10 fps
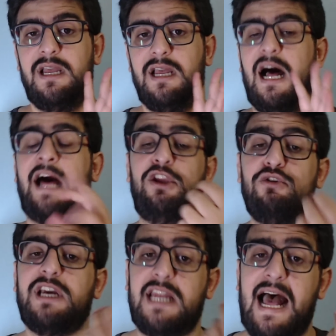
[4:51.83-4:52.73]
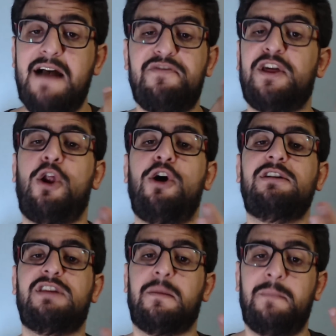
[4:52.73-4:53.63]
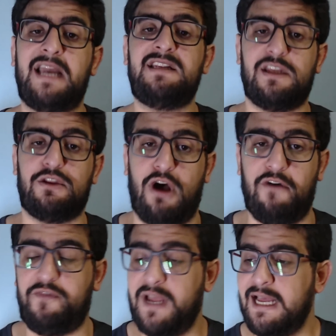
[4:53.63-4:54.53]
Are you going to have the long-term mindset of